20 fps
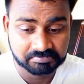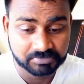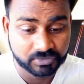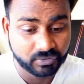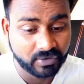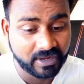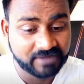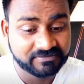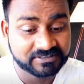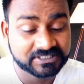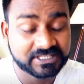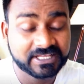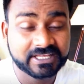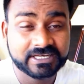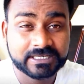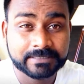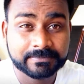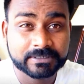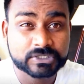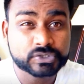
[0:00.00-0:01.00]
You have
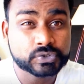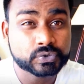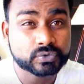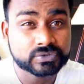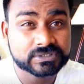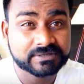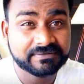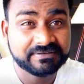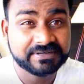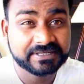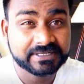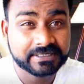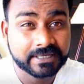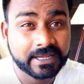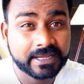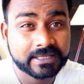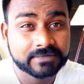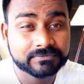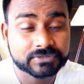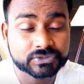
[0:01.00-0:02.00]
Ethereum at
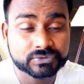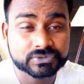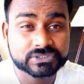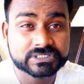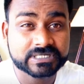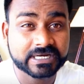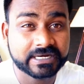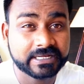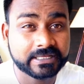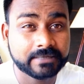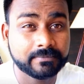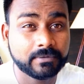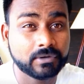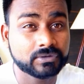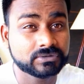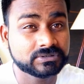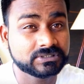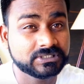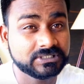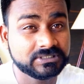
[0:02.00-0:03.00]
279, which was trading
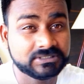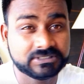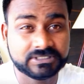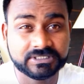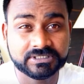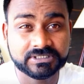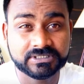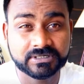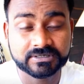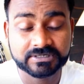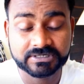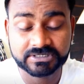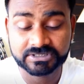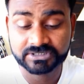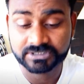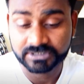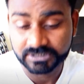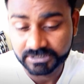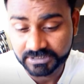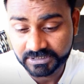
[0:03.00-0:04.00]
about
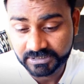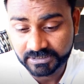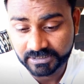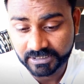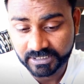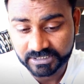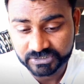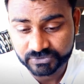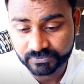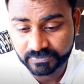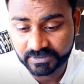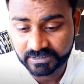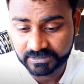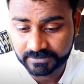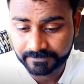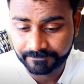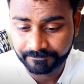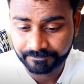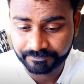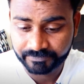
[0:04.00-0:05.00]
330 last week.
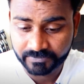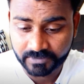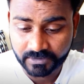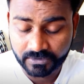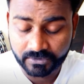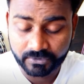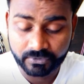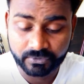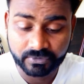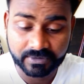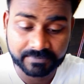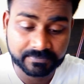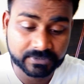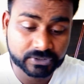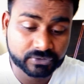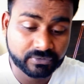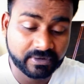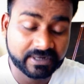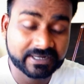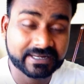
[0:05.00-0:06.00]
You have
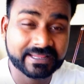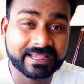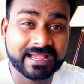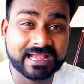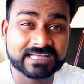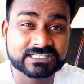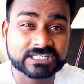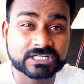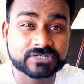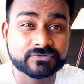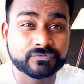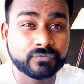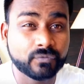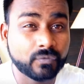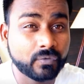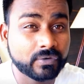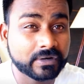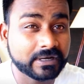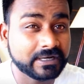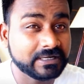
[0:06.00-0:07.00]
Bitcoin Cash at
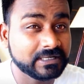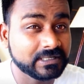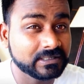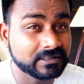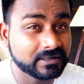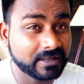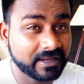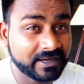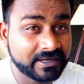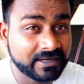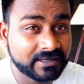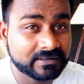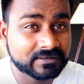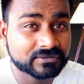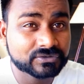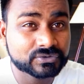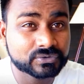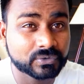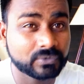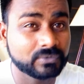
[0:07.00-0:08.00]
489,
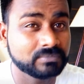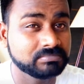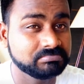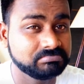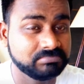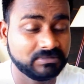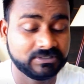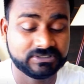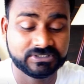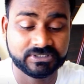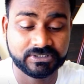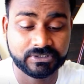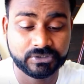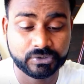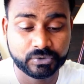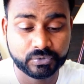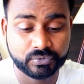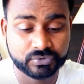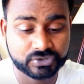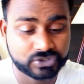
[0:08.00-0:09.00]
so it's a
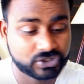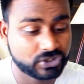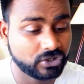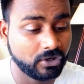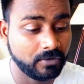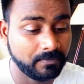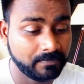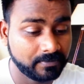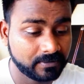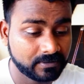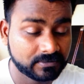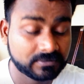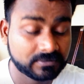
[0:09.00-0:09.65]
huge drop.